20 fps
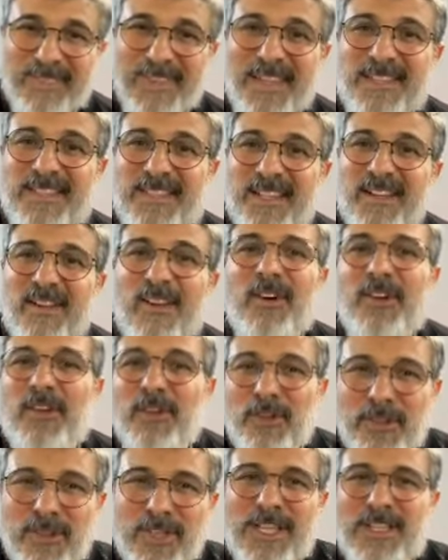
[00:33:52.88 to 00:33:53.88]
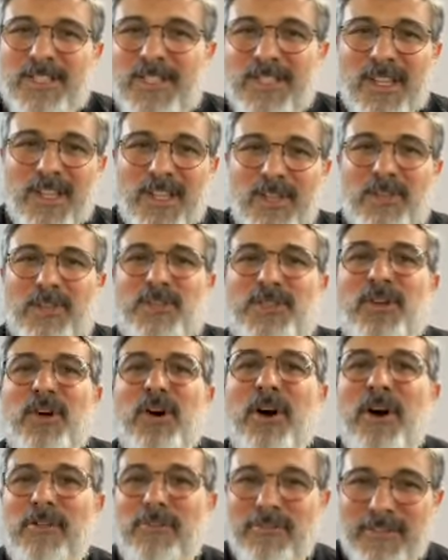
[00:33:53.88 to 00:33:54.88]
They said, "Oh, you're
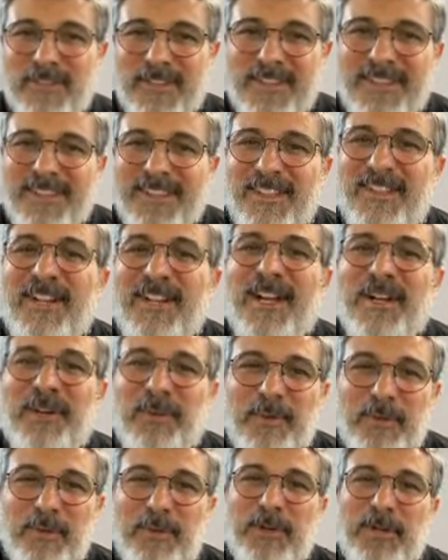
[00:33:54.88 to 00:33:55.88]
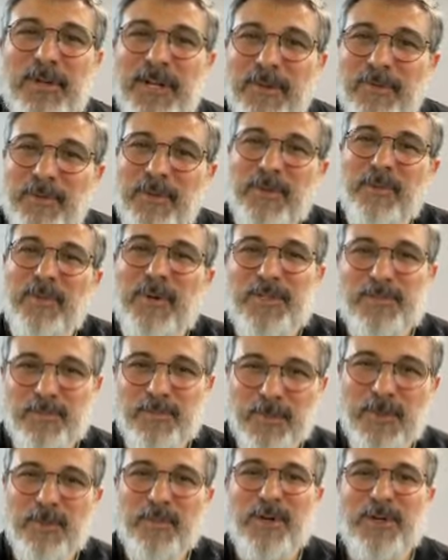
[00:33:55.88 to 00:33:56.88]
soft. You're not a real
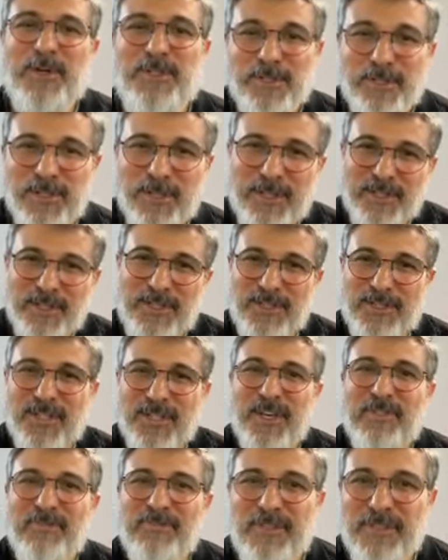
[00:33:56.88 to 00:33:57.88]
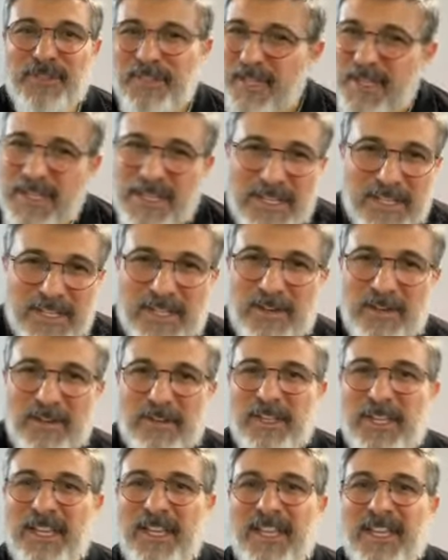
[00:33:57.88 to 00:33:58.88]
martial artists are tough, and
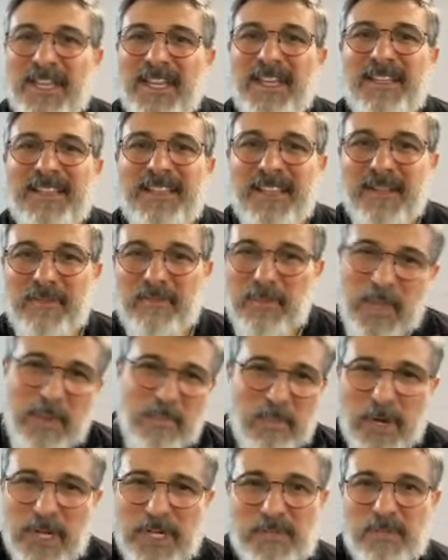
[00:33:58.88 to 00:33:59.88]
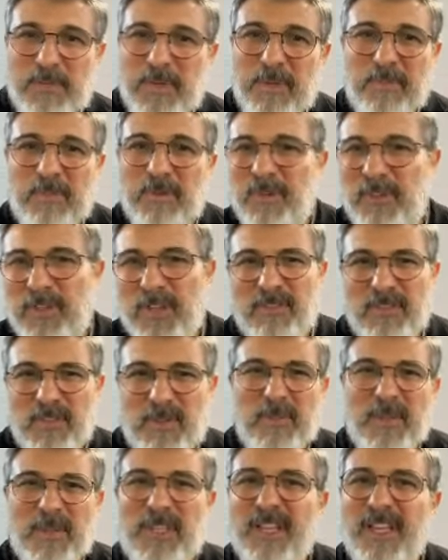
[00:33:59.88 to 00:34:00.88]
they punch people. You have
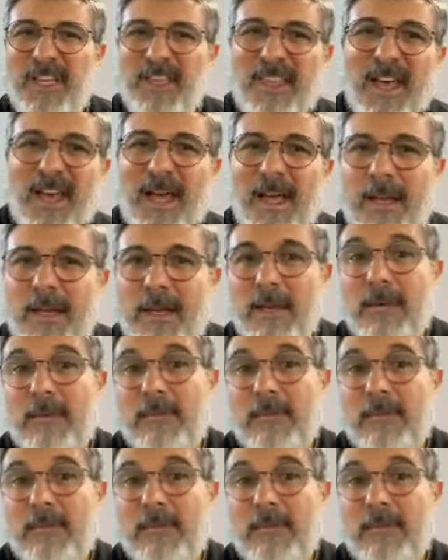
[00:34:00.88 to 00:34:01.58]
to be like that."